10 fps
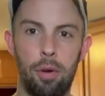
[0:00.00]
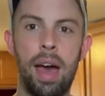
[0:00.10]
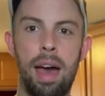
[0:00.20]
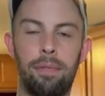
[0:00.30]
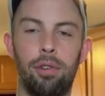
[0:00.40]
You
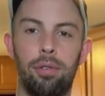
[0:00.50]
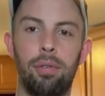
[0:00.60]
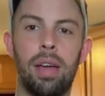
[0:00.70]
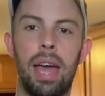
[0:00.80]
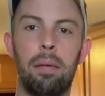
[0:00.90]
have to.
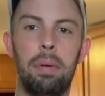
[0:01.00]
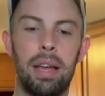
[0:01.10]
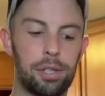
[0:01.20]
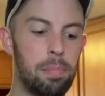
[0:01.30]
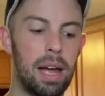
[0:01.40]
You can't be
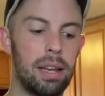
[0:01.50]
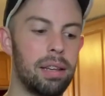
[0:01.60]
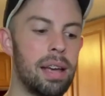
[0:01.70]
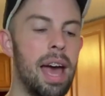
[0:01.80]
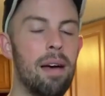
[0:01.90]

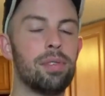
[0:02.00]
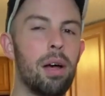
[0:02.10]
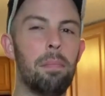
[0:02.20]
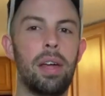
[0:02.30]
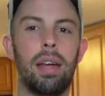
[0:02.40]
expecting to have
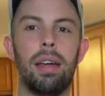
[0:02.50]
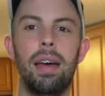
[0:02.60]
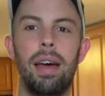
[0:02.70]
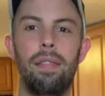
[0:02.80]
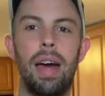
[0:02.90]
something